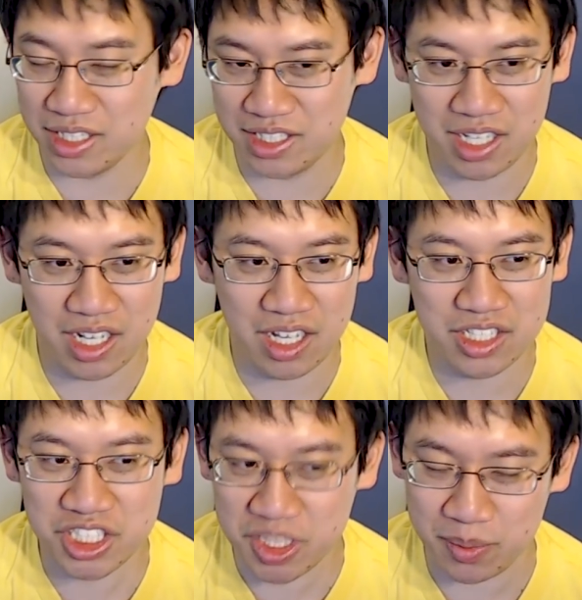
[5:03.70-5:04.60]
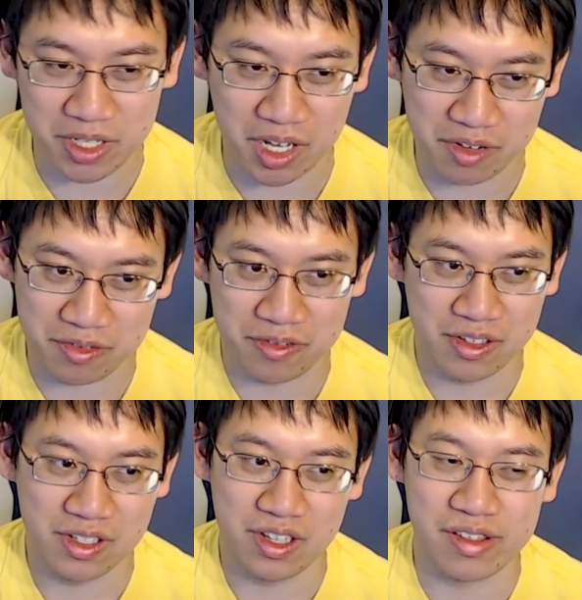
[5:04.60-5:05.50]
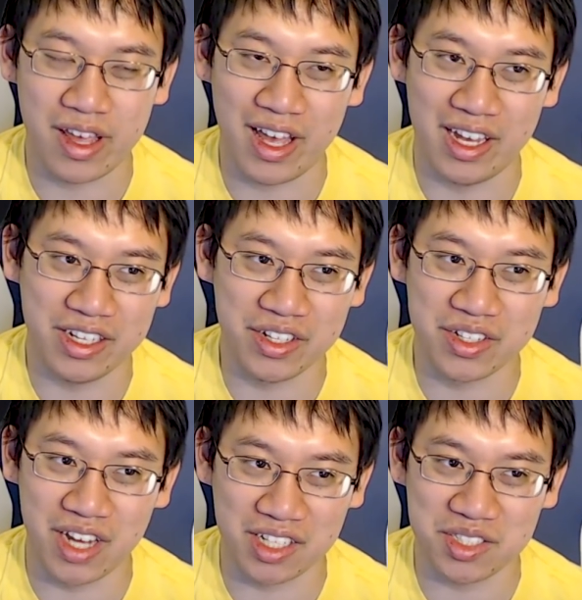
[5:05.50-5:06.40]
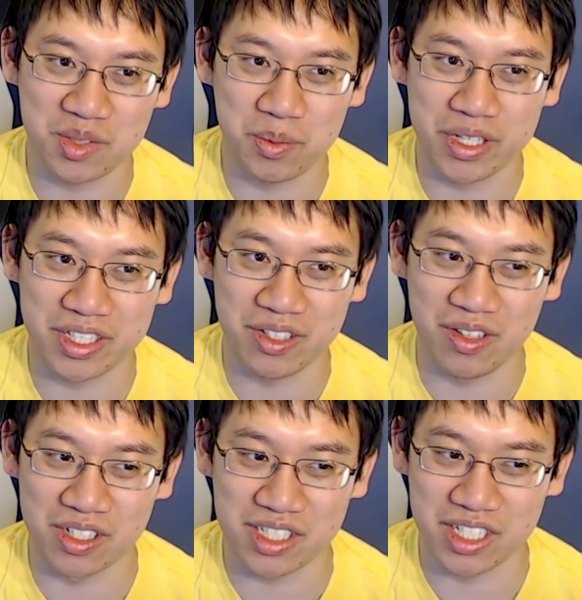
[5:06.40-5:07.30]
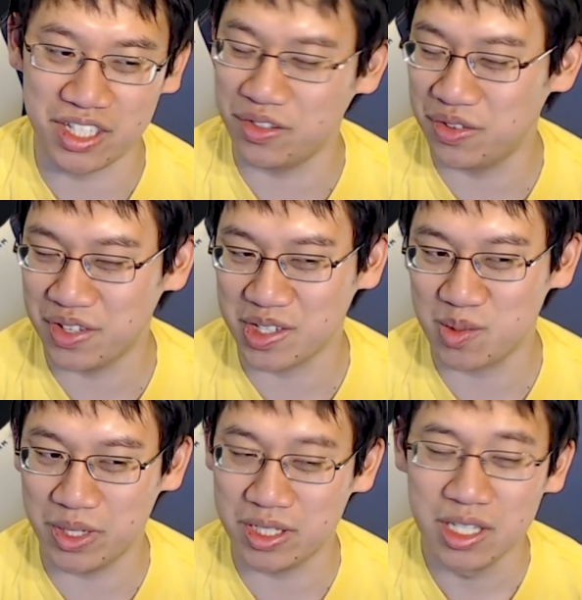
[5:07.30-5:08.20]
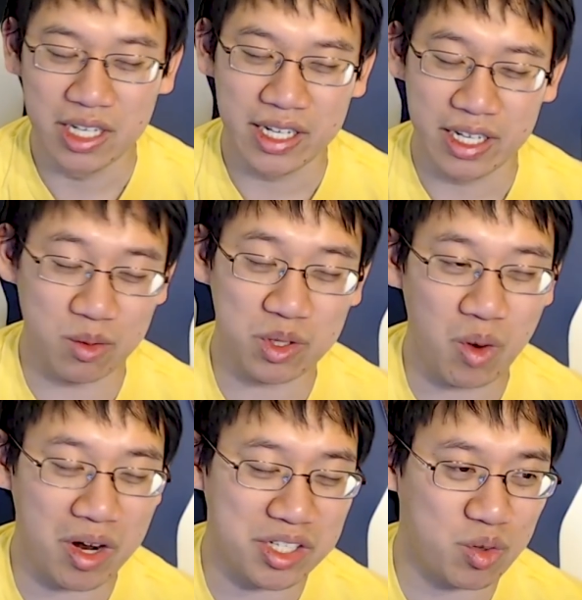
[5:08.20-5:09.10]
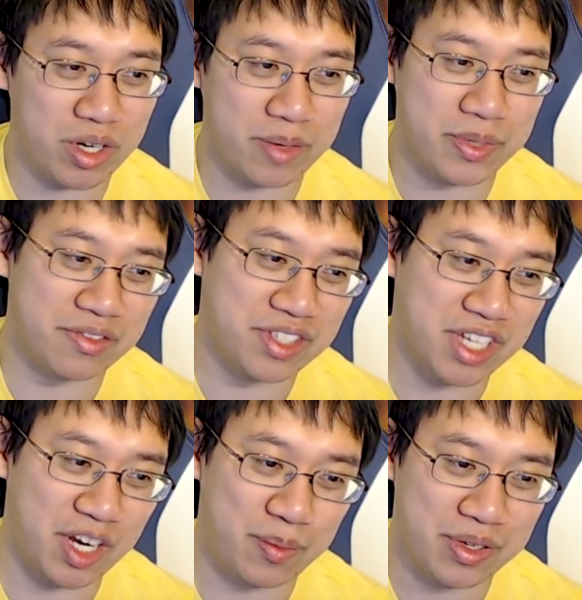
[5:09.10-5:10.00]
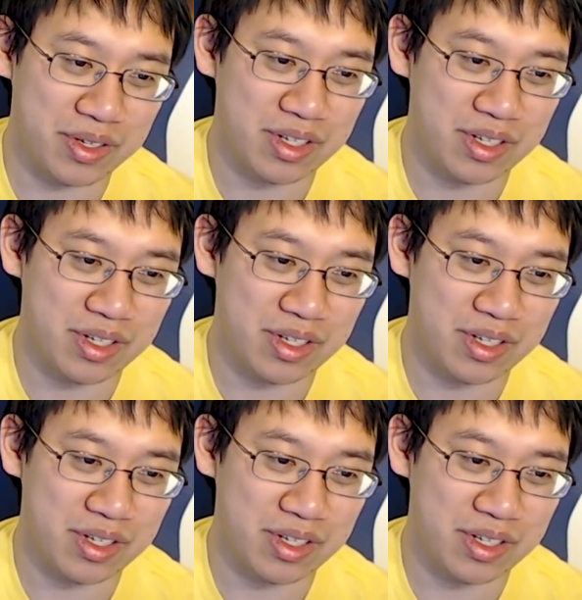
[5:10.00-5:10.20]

it's uh, cheap enough that you can actually play it alongside other things, but it requires quite a bit of setup.